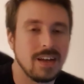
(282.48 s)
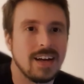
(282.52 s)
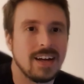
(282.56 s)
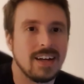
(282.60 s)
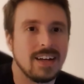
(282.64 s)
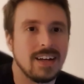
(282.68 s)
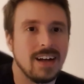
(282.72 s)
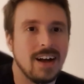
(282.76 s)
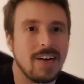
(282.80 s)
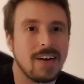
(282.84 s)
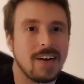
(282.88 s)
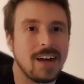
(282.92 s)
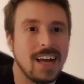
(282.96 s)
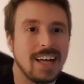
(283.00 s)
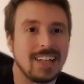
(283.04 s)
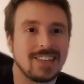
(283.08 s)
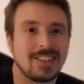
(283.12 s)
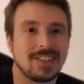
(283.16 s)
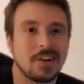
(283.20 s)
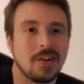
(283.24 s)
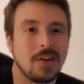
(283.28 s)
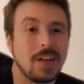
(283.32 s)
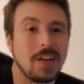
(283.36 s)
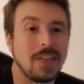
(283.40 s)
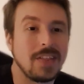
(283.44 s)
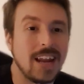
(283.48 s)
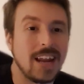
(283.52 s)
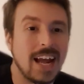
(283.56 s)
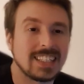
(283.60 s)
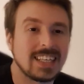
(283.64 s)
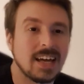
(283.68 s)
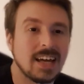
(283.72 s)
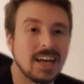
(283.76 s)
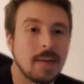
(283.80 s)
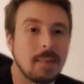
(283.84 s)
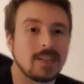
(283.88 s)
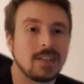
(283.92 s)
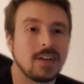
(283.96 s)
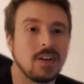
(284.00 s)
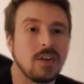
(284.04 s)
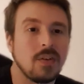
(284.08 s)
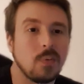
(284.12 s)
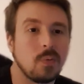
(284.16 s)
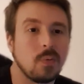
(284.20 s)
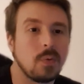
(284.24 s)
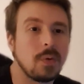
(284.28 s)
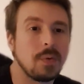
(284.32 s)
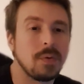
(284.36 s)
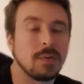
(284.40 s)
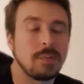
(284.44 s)
Okay, so in the next episode,
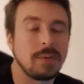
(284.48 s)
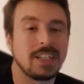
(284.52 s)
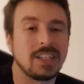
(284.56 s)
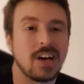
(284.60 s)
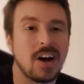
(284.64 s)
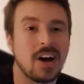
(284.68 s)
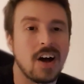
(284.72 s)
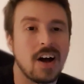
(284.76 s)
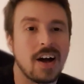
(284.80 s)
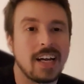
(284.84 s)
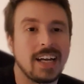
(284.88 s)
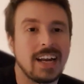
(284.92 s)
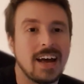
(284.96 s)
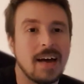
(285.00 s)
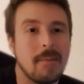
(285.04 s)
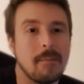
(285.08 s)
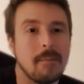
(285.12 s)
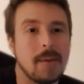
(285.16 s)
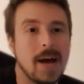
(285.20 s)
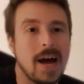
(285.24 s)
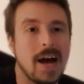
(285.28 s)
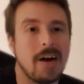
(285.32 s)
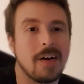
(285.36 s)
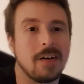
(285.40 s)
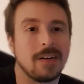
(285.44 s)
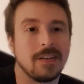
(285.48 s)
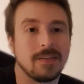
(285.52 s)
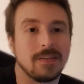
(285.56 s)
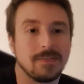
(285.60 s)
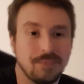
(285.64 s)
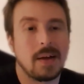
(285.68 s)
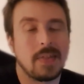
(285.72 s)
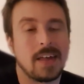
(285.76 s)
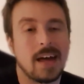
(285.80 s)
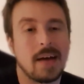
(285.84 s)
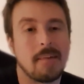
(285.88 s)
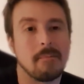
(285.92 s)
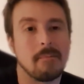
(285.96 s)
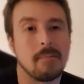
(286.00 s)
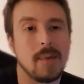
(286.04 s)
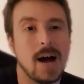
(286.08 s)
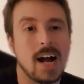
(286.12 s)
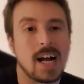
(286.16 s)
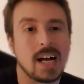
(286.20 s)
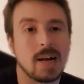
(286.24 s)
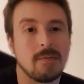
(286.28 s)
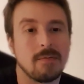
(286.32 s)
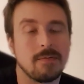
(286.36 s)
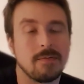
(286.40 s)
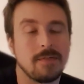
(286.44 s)
we will be talking about that
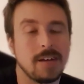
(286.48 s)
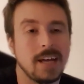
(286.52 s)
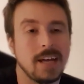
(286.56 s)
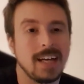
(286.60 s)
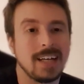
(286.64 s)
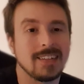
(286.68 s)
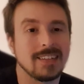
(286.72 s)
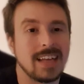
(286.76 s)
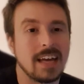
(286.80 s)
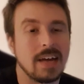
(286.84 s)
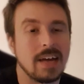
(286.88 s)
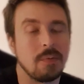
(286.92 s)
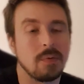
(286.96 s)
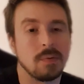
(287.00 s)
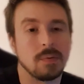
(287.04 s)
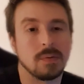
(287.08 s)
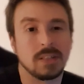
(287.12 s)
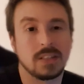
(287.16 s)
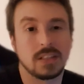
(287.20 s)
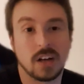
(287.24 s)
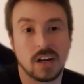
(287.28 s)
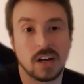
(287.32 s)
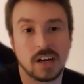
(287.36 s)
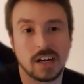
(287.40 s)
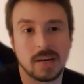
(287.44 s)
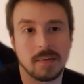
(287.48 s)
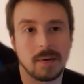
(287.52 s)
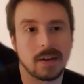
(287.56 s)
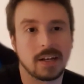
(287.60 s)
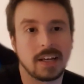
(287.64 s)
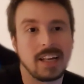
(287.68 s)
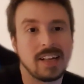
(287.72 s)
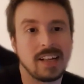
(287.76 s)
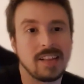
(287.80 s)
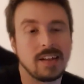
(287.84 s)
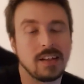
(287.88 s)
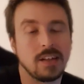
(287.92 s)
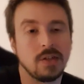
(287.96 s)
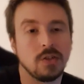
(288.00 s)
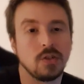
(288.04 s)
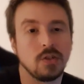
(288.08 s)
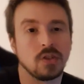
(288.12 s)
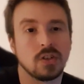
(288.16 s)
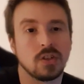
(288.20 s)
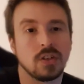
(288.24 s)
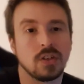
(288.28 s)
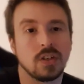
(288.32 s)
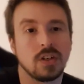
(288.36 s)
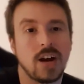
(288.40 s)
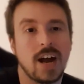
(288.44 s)
mock-up phase, and we'll be talking about getting the
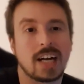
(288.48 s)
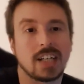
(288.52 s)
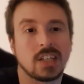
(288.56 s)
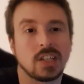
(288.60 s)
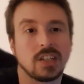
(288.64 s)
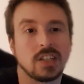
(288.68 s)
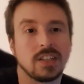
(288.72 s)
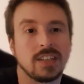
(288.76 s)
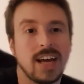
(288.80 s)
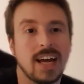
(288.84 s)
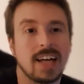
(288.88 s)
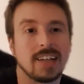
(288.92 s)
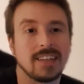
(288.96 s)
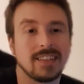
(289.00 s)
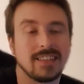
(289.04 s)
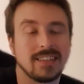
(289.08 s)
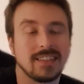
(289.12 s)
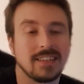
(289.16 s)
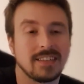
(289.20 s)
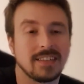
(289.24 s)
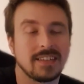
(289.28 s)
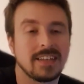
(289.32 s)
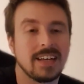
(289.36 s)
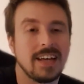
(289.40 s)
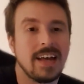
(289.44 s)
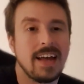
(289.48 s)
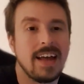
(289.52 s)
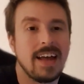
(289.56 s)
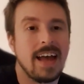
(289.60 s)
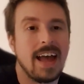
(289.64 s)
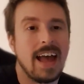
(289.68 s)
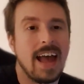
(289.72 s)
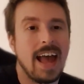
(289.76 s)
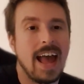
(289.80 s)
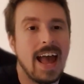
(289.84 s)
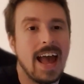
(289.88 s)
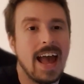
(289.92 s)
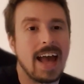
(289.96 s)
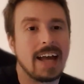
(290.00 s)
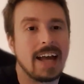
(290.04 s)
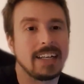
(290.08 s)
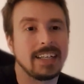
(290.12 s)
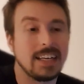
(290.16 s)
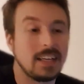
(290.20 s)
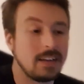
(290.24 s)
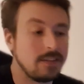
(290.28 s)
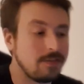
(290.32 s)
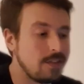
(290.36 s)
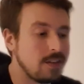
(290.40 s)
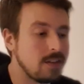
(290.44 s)
user interaction tests and
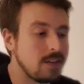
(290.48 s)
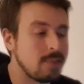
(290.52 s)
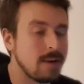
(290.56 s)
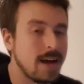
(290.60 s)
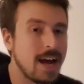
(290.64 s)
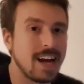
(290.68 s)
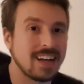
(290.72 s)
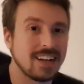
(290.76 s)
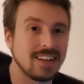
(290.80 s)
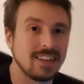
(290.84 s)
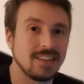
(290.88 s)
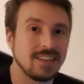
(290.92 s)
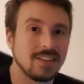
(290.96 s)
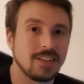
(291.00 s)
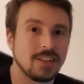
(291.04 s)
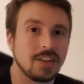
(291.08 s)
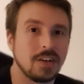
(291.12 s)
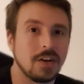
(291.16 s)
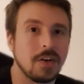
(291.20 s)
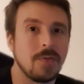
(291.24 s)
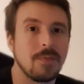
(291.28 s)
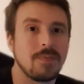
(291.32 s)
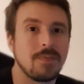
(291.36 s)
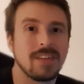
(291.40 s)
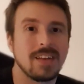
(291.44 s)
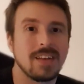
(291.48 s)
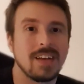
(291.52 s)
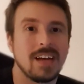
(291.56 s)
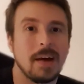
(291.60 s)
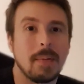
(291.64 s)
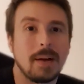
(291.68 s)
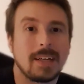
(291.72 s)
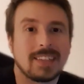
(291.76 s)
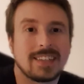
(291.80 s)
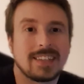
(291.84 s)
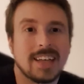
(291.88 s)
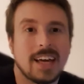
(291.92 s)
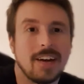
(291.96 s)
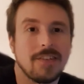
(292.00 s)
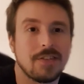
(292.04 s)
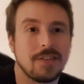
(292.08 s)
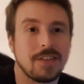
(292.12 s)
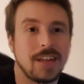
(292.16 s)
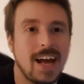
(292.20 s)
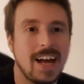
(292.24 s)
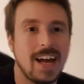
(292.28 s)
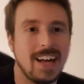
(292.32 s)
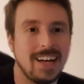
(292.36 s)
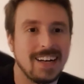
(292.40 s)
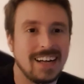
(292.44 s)
getting feedback. So I'm excited for
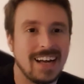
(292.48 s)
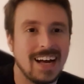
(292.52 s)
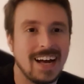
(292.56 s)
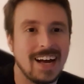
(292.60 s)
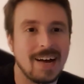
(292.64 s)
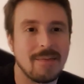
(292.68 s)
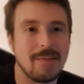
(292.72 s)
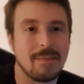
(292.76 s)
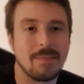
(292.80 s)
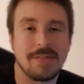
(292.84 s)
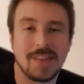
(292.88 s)
that.